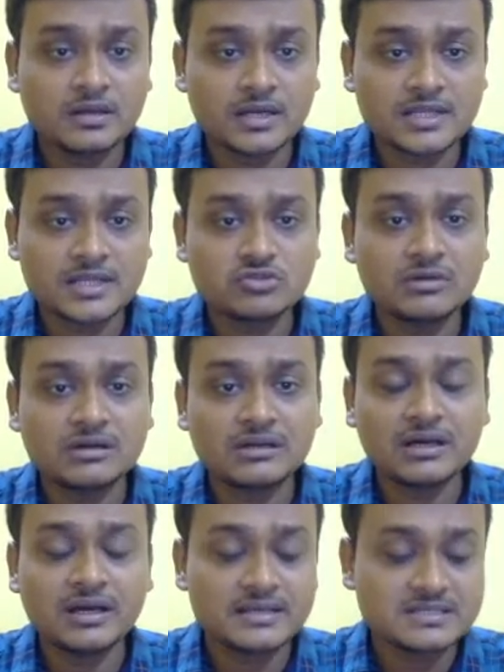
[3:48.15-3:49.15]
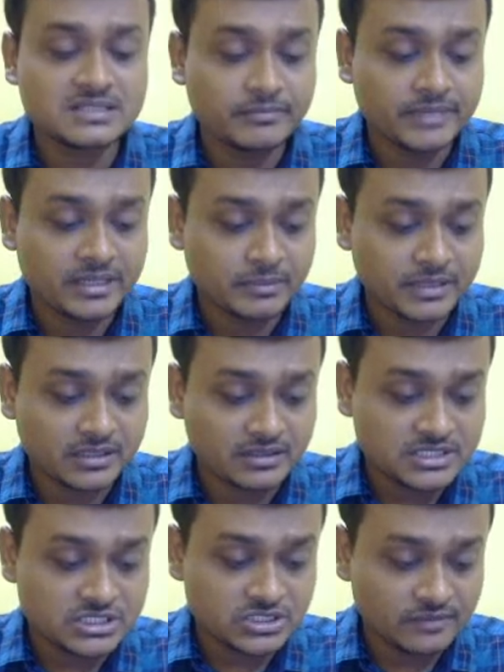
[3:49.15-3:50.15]
Rajkumar Raha is the main
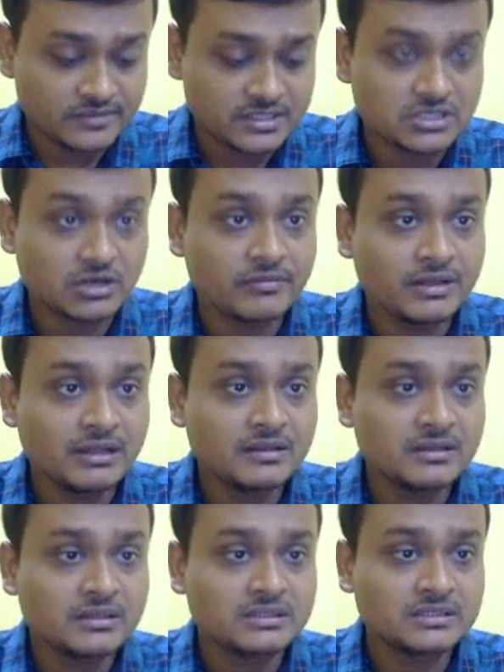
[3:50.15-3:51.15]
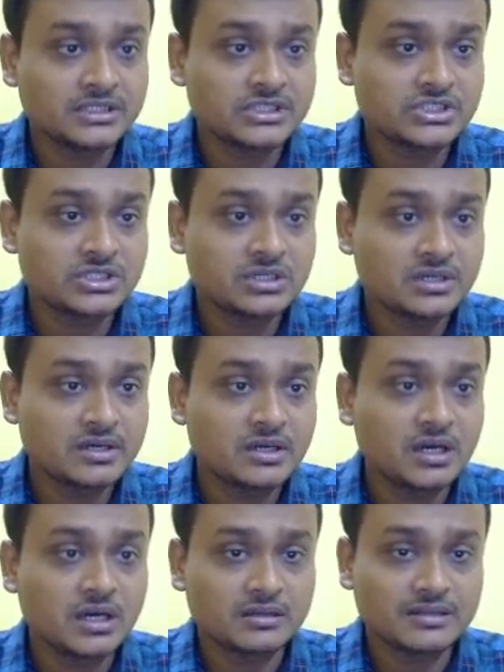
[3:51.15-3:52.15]
protagonist of this novel. That is
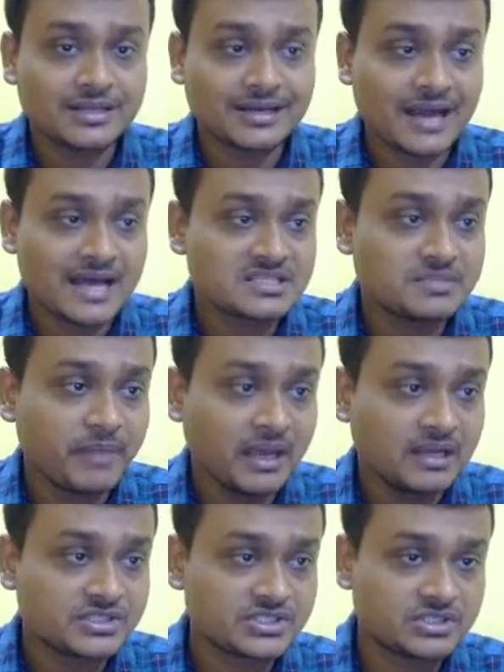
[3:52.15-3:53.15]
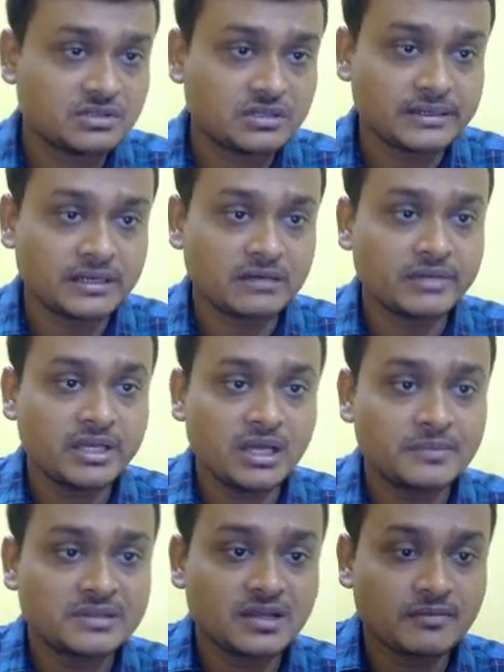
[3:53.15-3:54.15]
The Glass Palace, written by
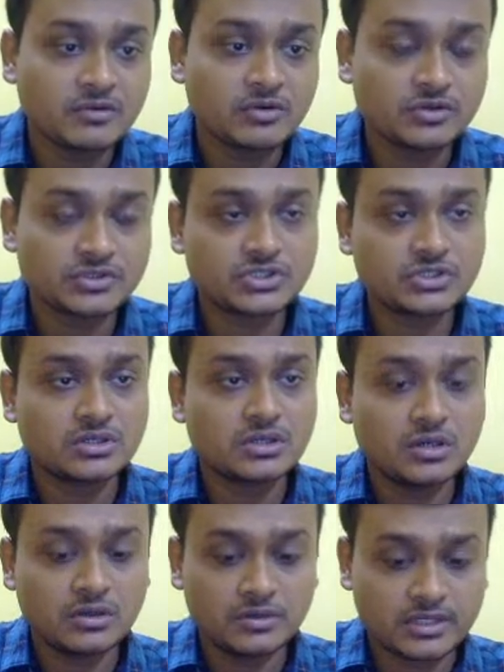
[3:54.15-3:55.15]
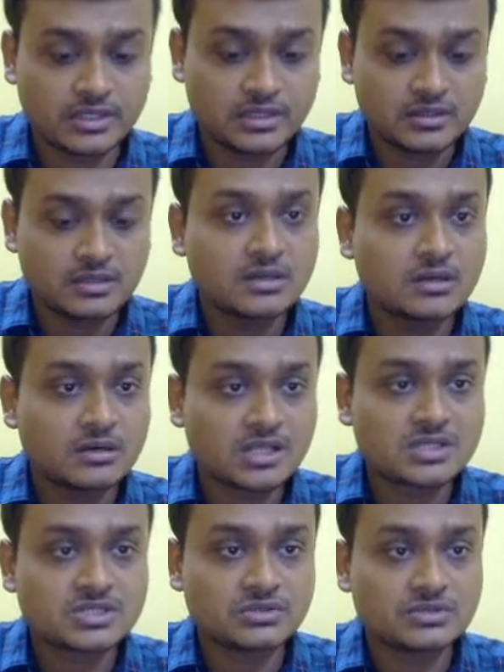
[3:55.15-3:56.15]
Amitabh Ghosh. Okay.
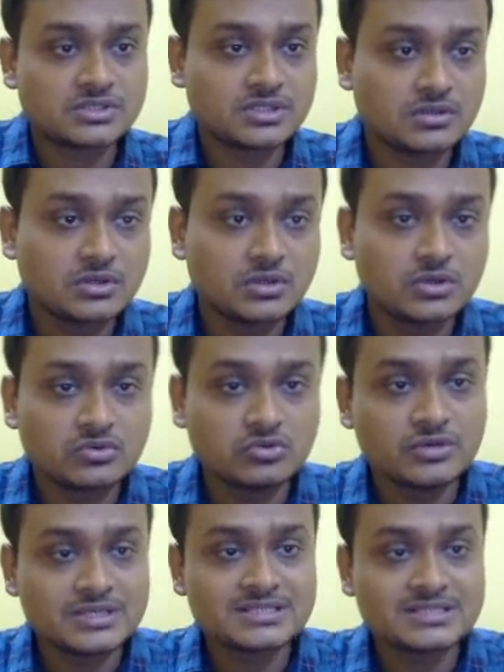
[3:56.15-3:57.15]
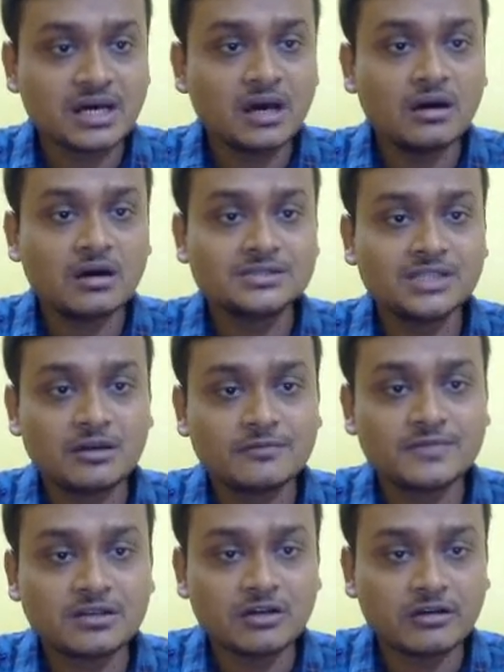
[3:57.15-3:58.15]
Next question. Who is the author
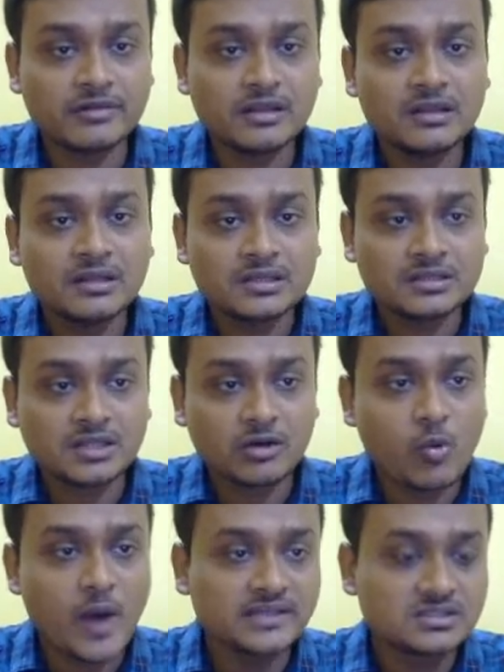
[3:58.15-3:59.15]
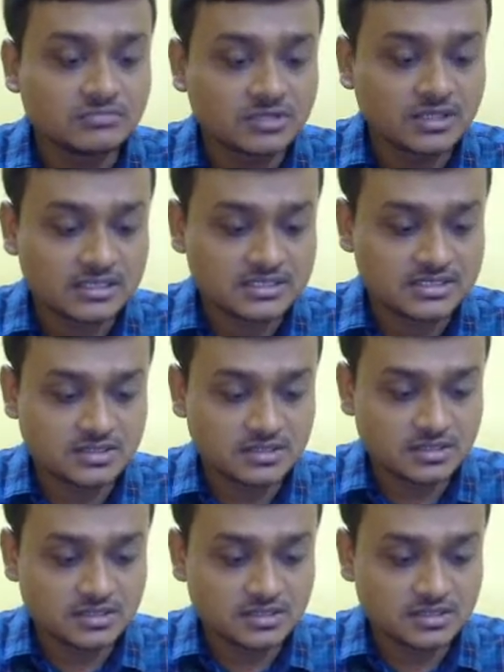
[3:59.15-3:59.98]
of the novel The White Mughals?